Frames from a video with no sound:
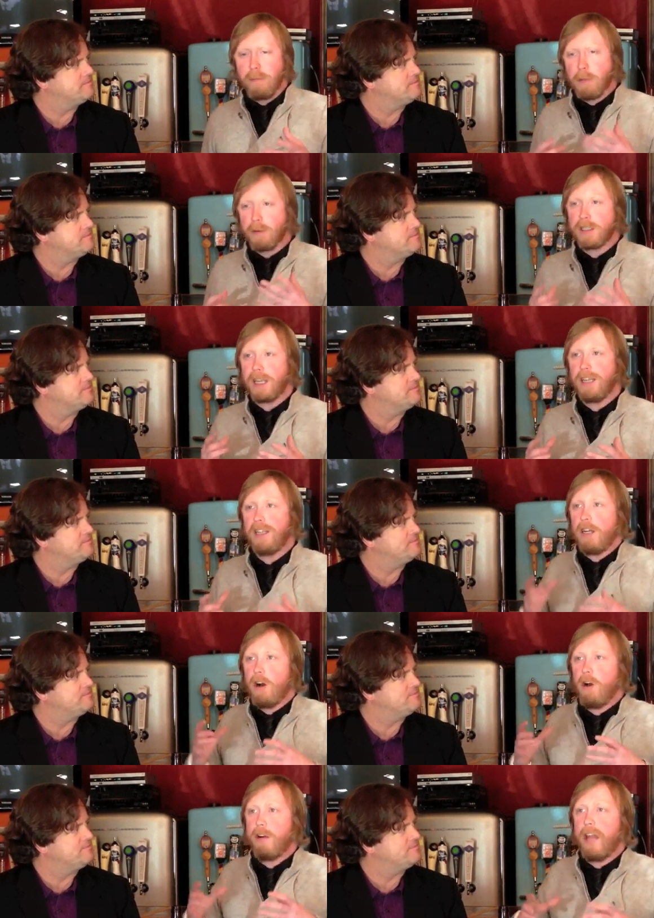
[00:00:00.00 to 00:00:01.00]
Speaker 1: people say
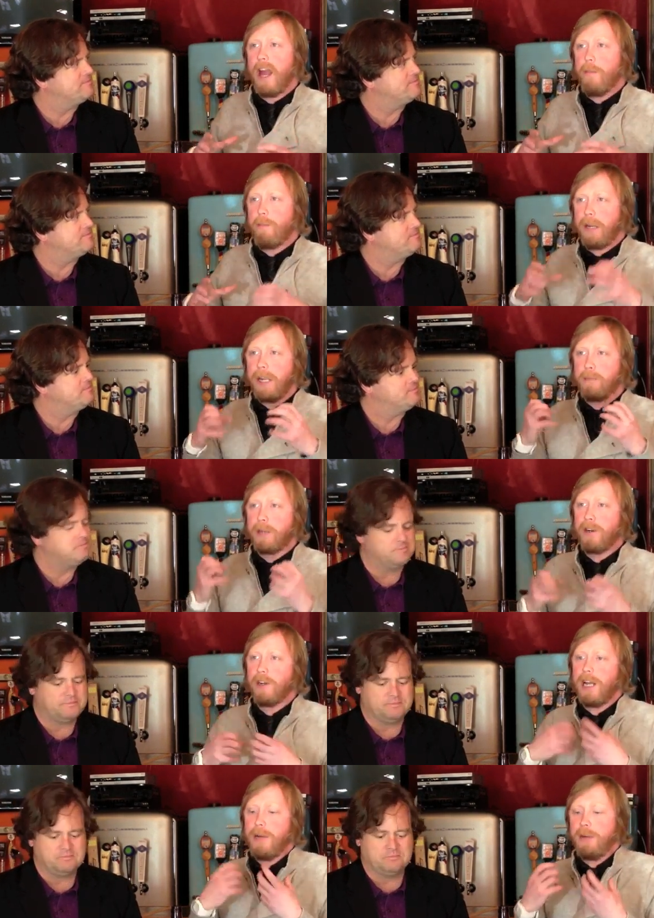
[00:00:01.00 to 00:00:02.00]
like, oh yeah, big
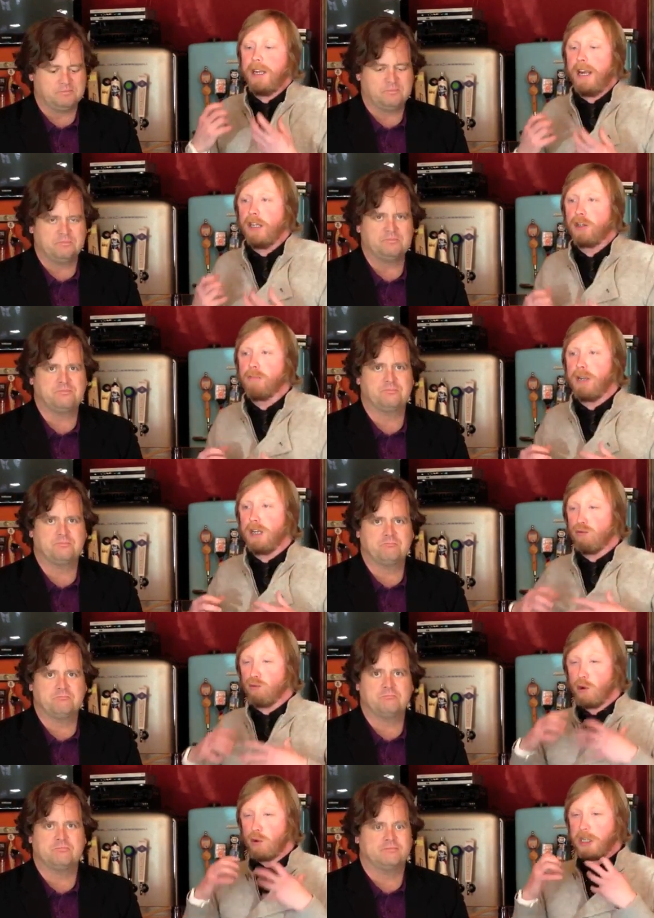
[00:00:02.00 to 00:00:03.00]
imperial IPAs or big
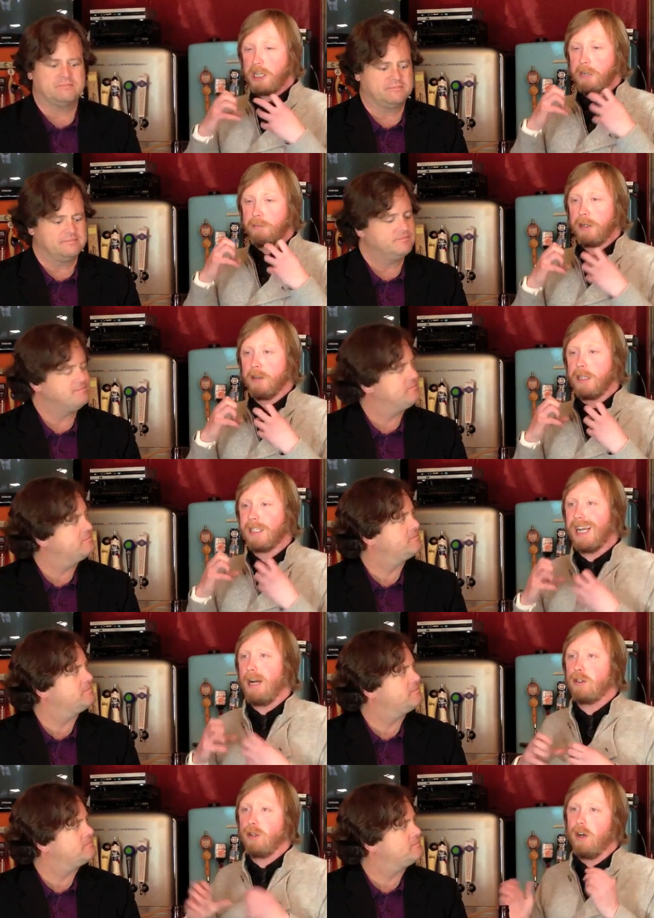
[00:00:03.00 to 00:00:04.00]
roasty imperial
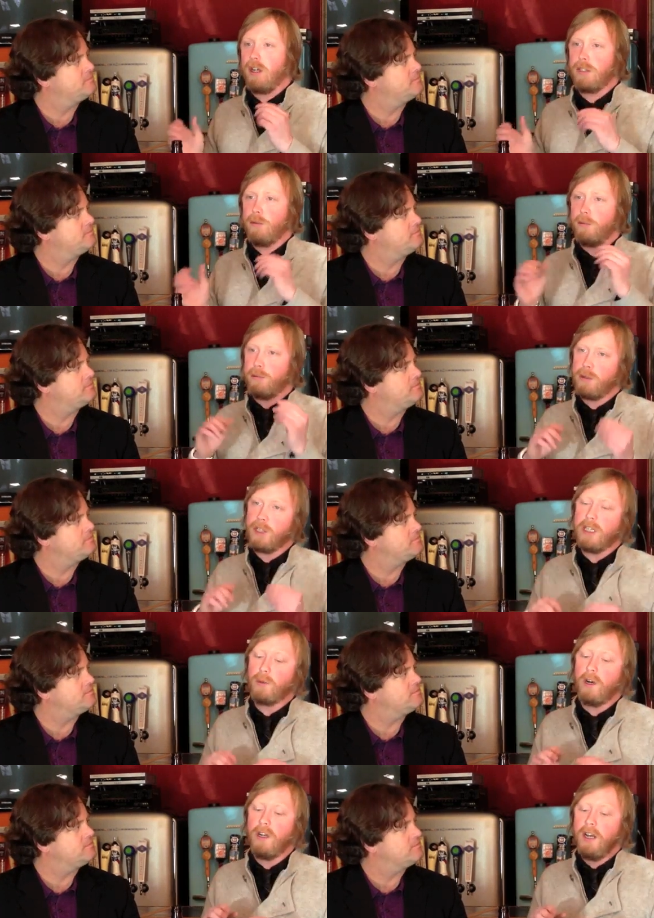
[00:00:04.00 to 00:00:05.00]
stouts are awesome with blue
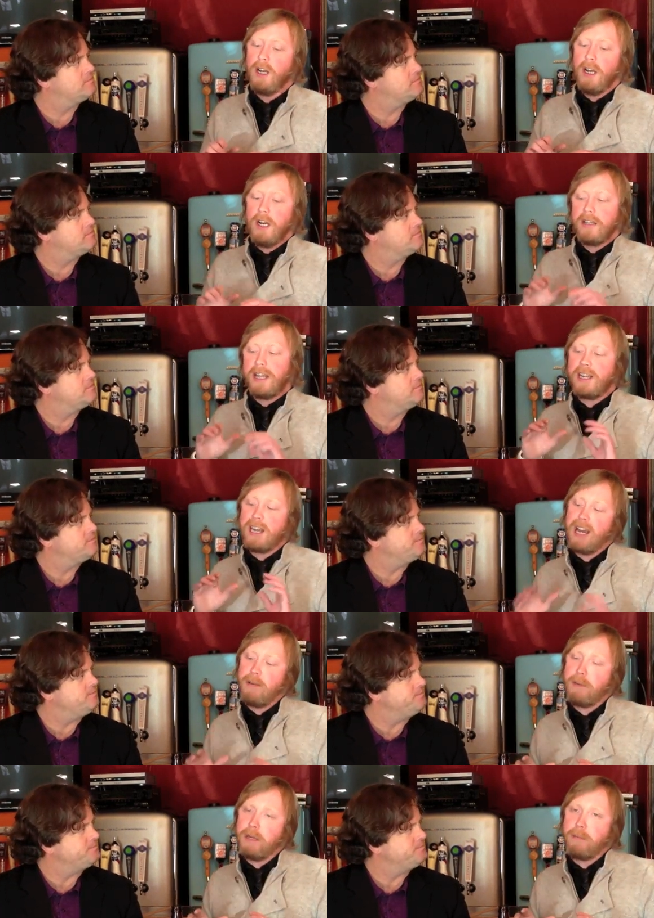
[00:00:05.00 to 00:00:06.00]
cheese. Well, they
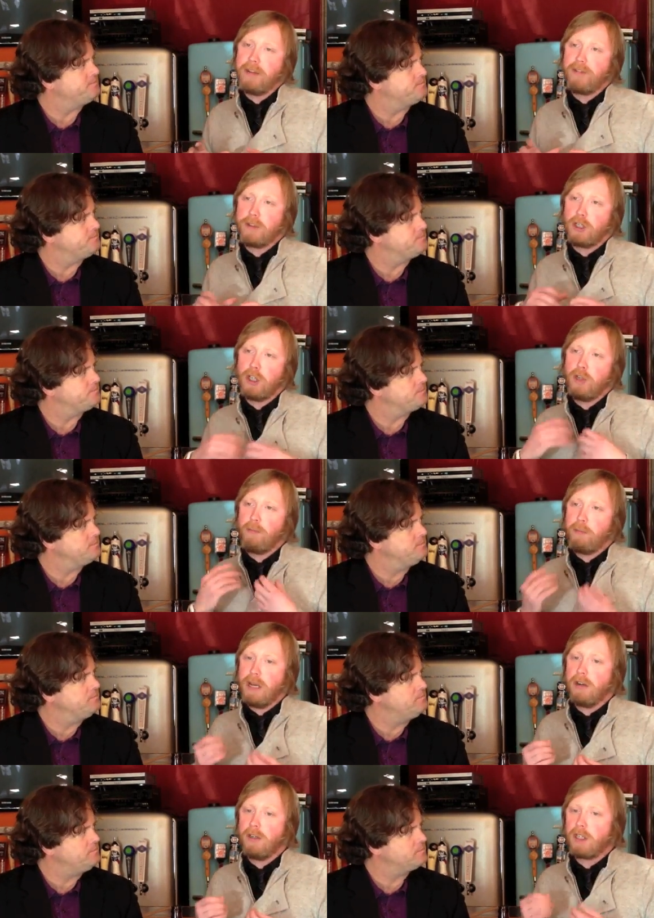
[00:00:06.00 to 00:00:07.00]
can be, but if they're too
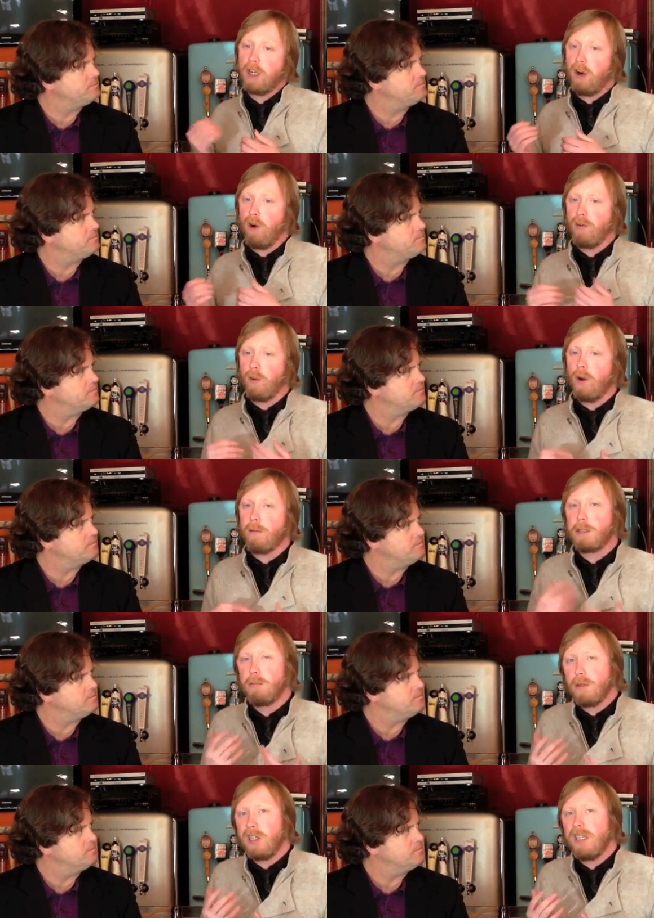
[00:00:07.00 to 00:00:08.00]
bitter, it's going to overwhelm.
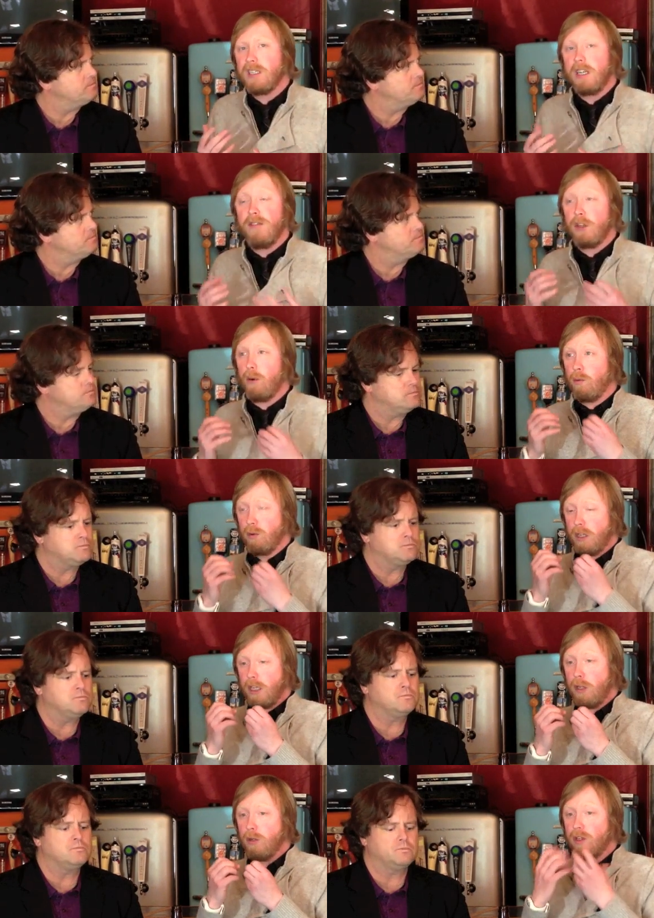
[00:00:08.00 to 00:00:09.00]
Because blue cheese, even though
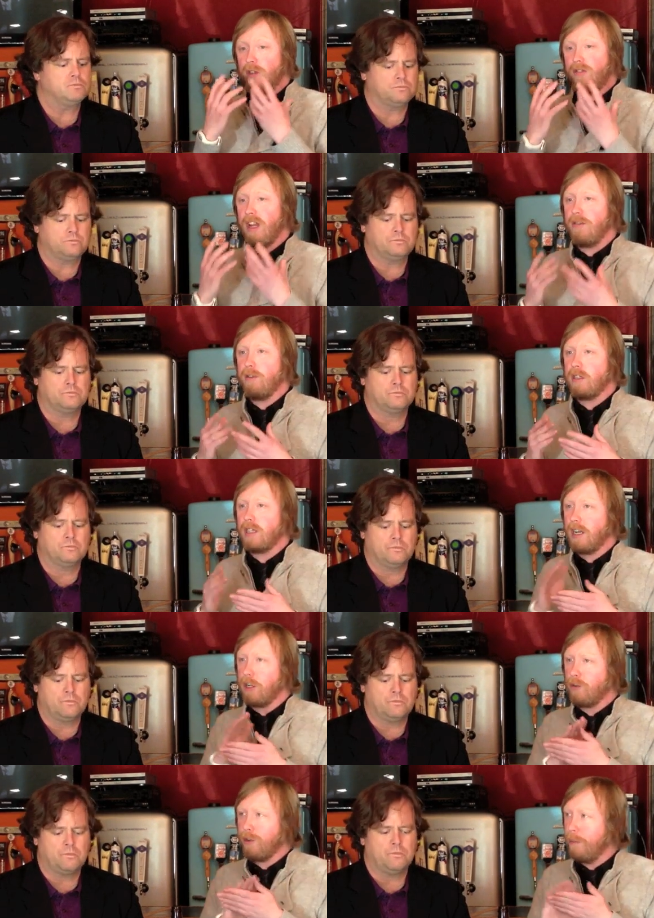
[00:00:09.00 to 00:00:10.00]
really hugely flavored, it's got
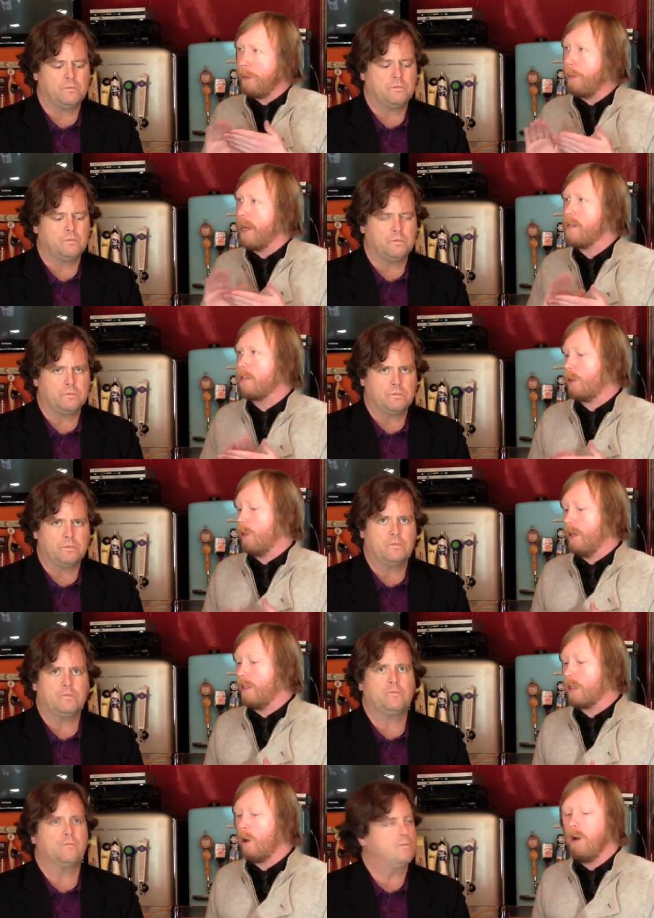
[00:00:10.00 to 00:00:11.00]
a creamy paste to
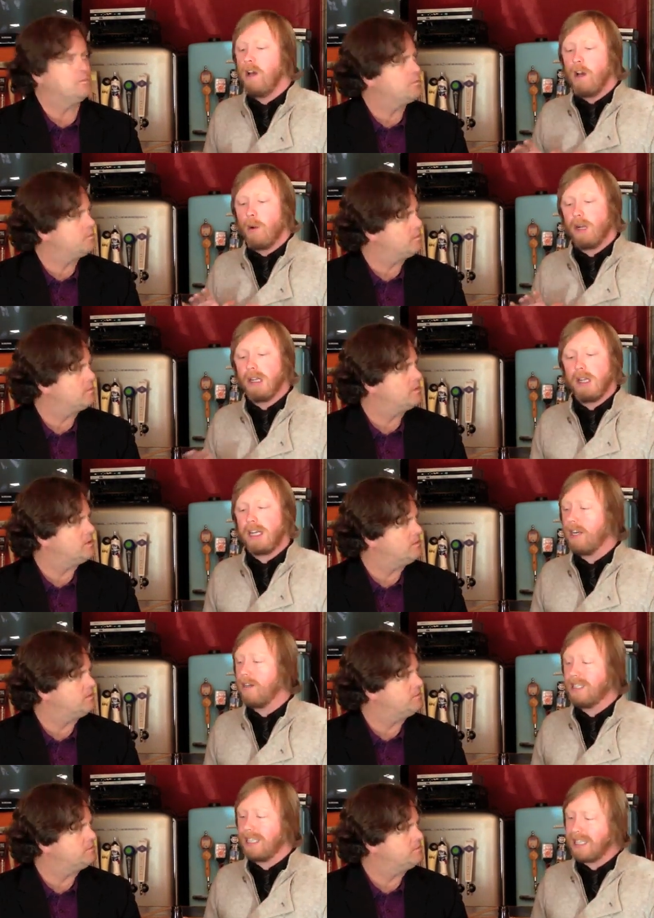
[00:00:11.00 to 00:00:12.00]
it. So what I like
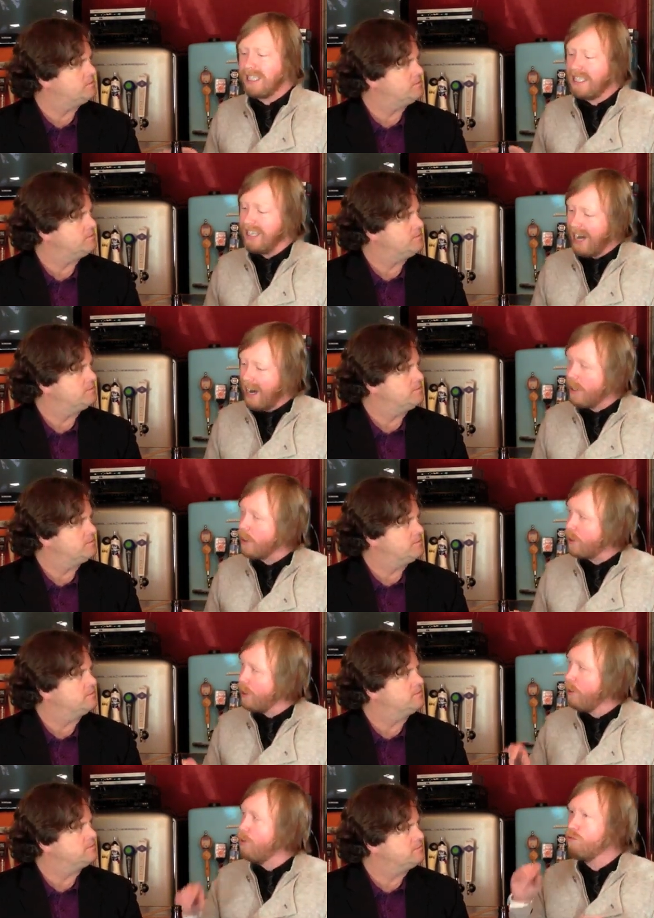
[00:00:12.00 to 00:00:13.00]
here is this is not
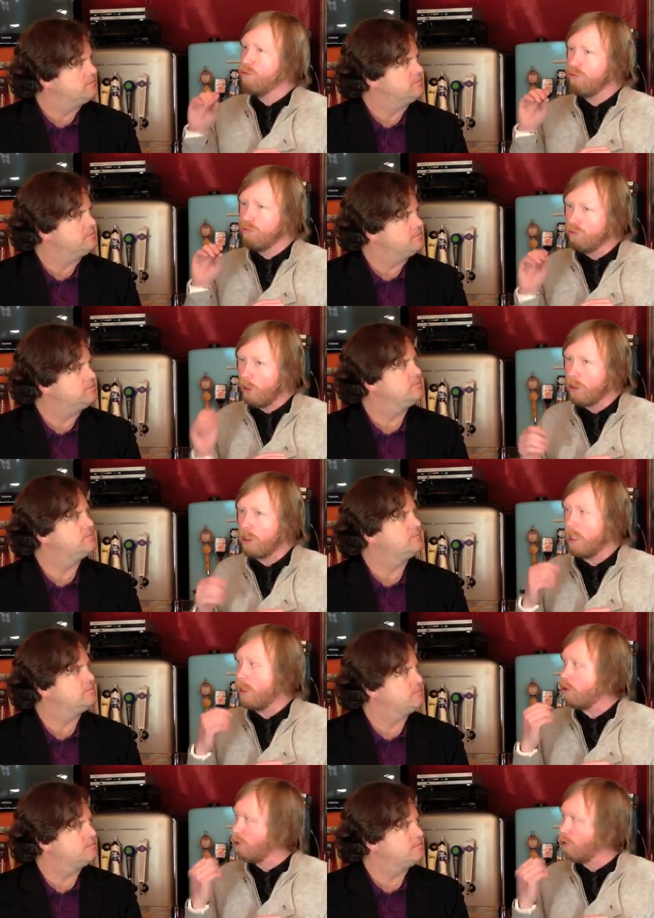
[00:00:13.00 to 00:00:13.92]
too roasty and